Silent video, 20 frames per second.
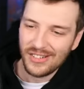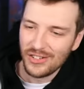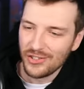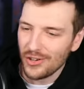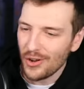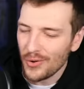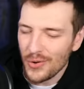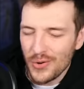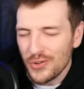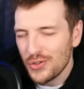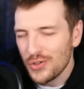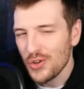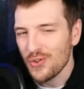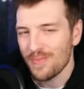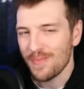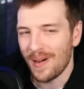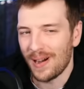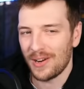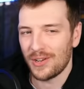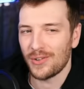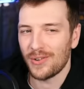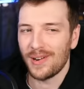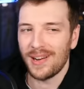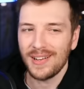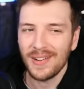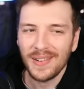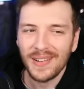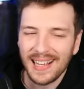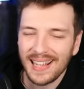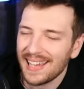Just don't oog too much,
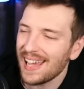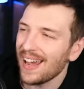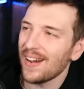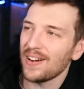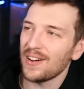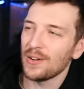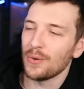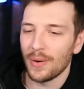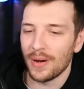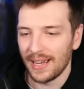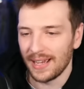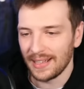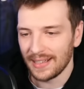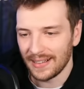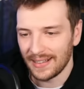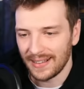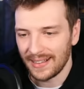right? Don't get carried away, all